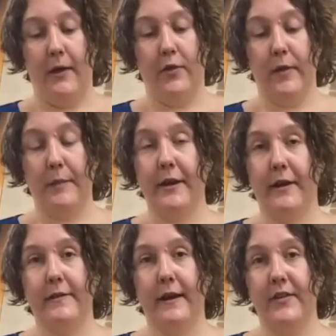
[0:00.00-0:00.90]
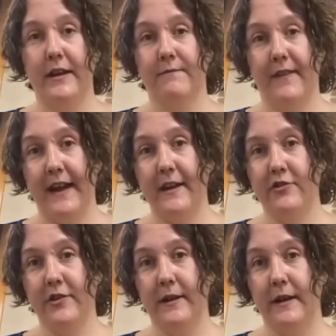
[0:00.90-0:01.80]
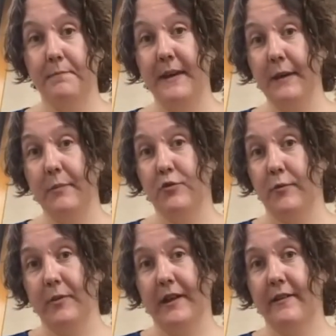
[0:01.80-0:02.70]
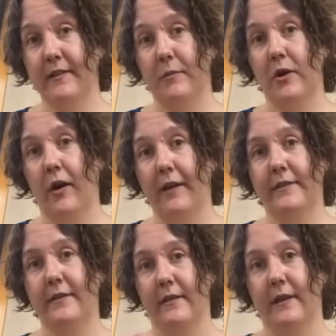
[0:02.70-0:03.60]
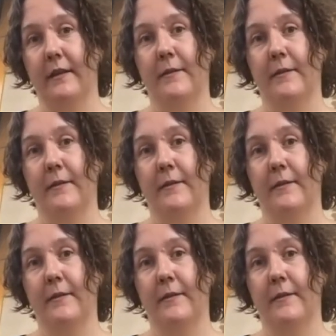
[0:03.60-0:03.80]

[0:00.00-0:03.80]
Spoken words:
The reptiles have the advantage of being able to replace them constantly.